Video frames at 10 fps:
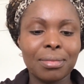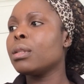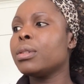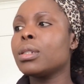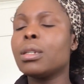
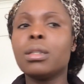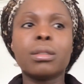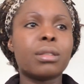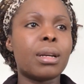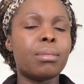Just gonna
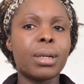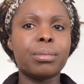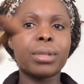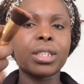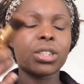grab my
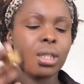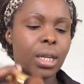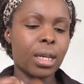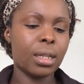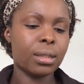brush
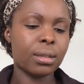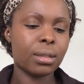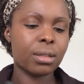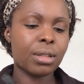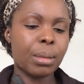again
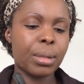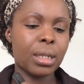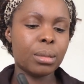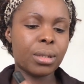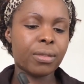and grab a
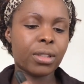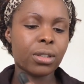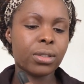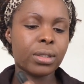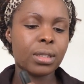little bit of the
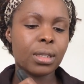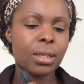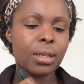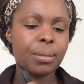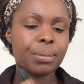
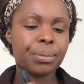concealer.